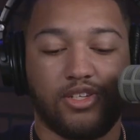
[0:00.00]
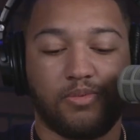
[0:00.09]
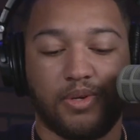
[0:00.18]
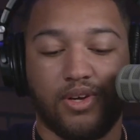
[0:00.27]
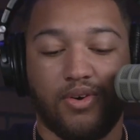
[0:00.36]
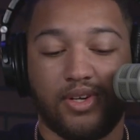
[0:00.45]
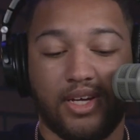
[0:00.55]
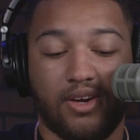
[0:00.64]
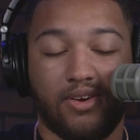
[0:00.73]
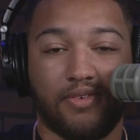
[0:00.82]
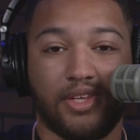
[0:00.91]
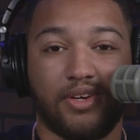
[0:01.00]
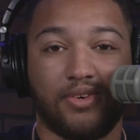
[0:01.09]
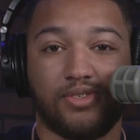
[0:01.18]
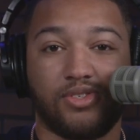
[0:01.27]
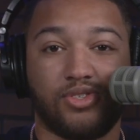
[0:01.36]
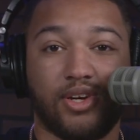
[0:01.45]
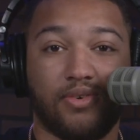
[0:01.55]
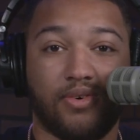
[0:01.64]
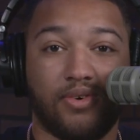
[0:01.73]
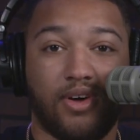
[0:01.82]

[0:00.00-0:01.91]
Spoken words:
just been going down over the years in general.